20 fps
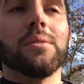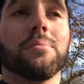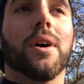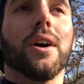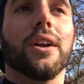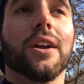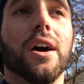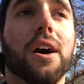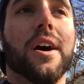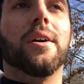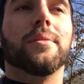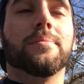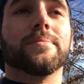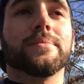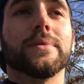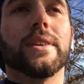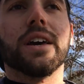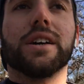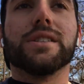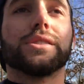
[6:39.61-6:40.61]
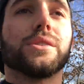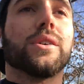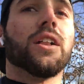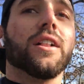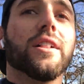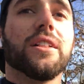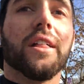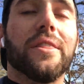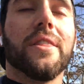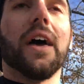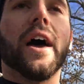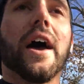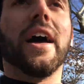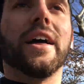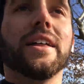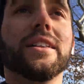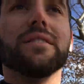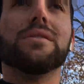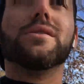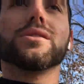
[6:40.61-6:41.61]
But, um, yeah, so other than
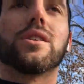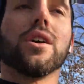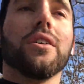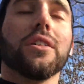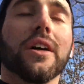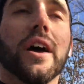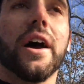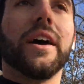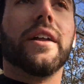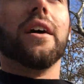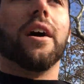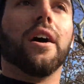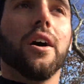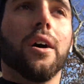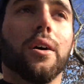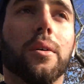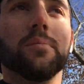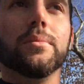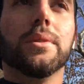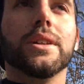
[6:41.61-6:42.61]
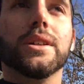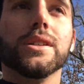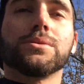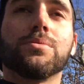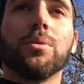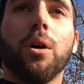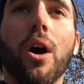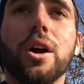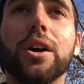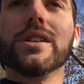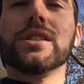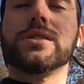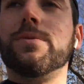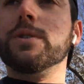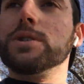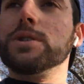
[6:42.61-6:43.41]
that, it's all that. Um, as far as